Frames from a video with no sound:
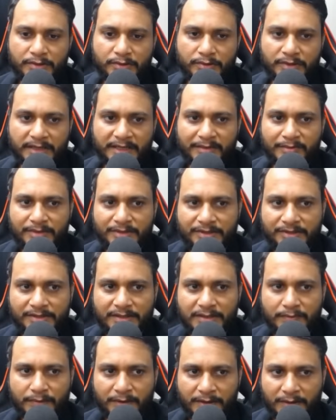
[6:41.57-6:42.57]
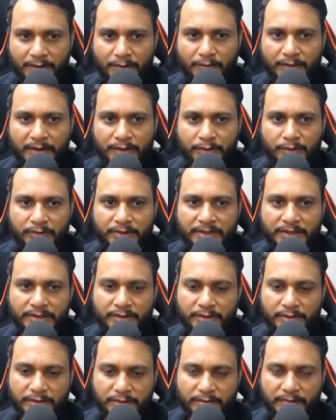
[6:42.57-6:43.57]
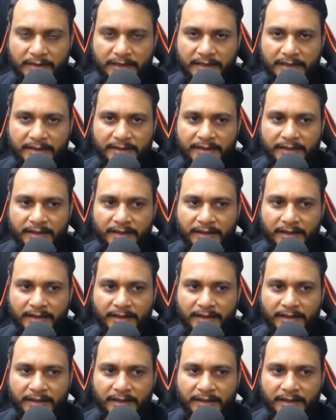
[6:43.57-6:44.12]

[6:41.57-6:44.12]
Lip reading: So that means this window 1 to 3 is also valid.